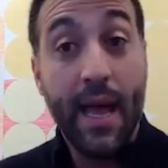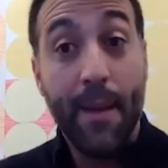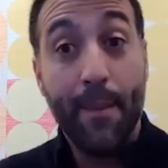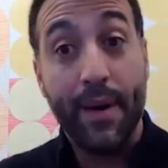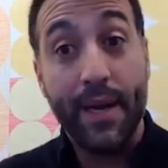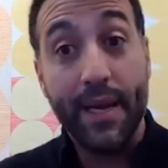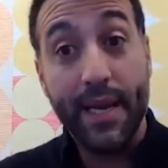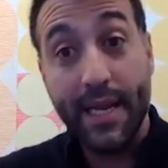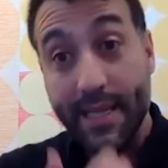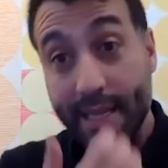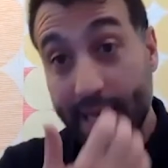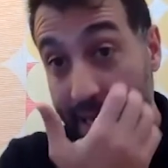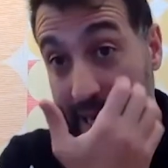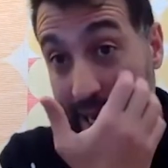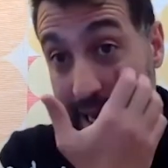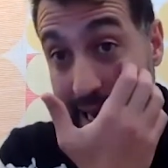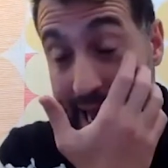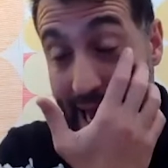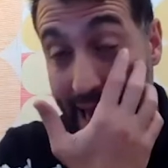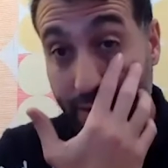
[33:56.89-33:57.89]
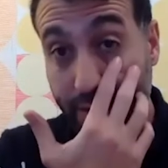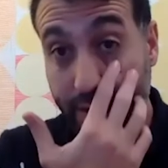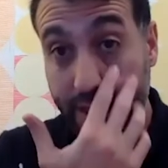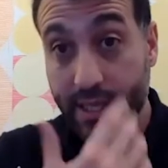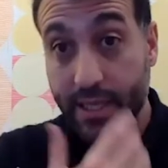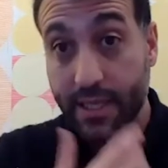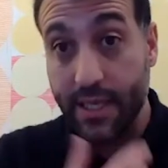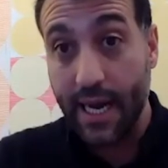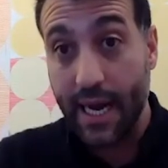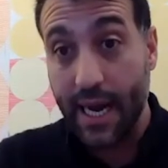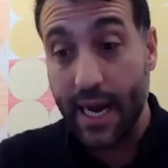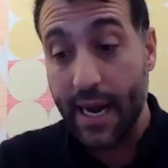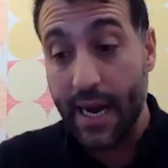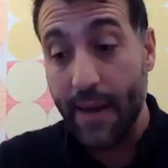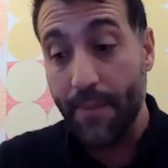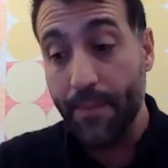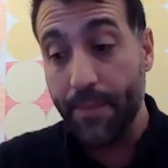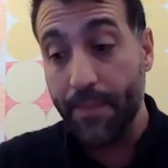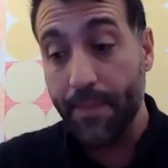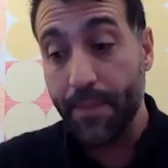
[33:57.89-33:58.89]
But in land houses,
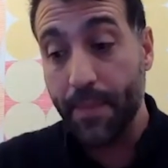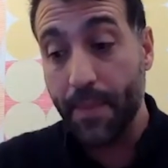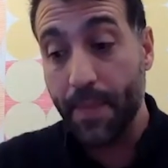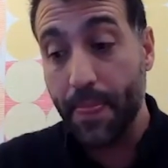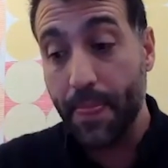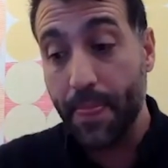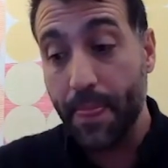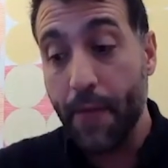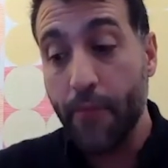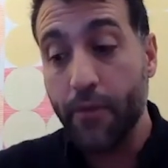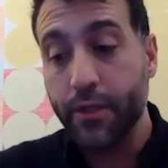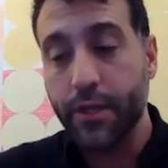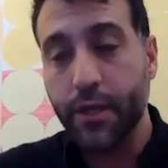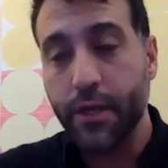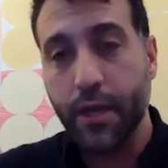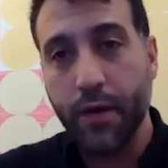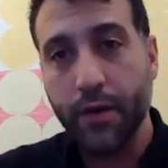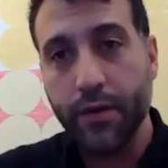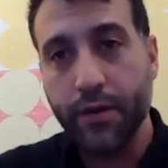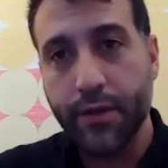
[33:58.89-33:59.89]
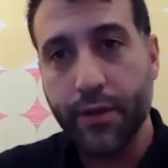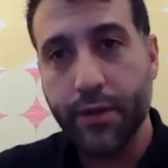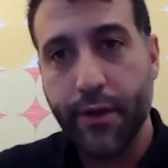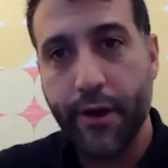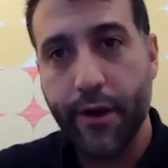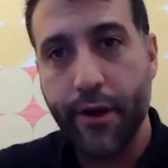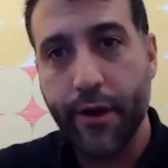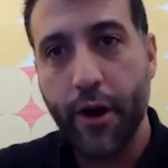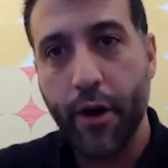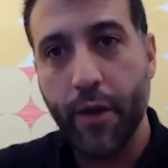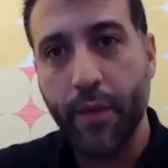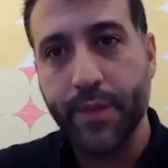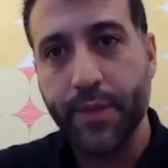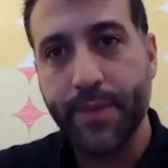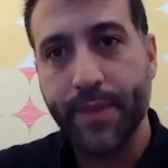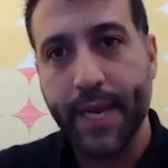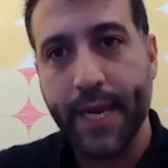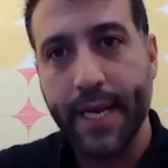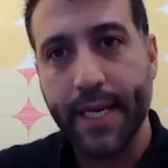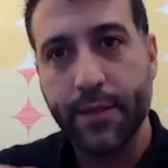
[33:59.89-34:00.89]
it was close to their homes
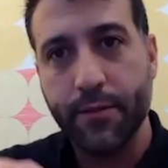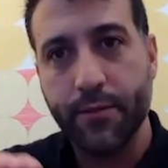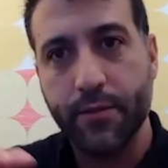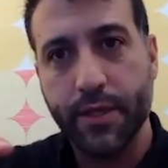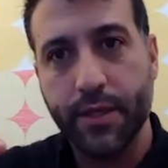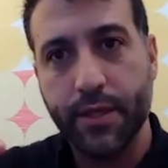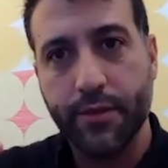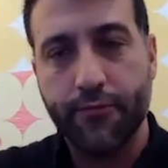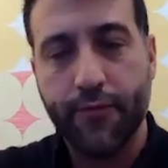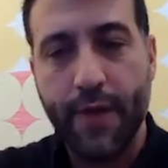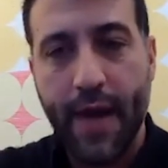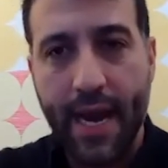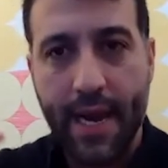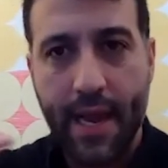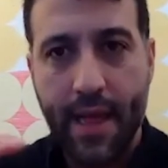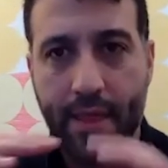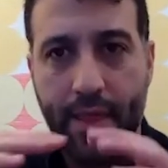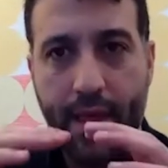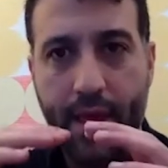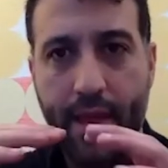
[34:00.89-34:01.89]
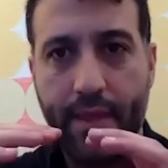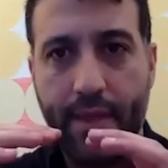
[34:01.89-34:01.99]
because it was right in